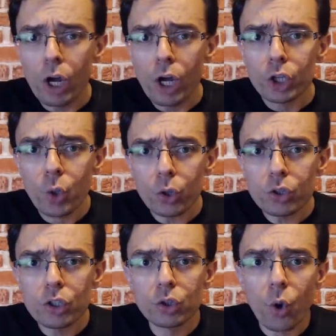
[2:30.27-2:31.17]

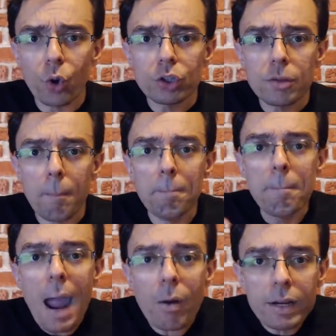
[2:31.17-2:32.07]
don't don't
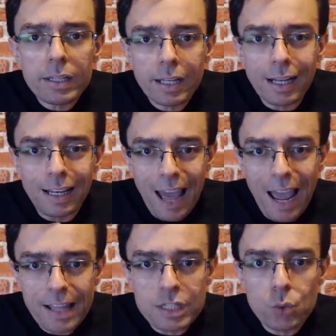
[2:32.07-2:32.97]
bury the
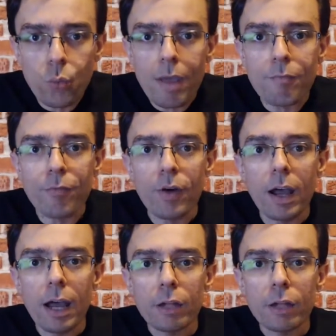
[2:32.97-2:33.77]
client with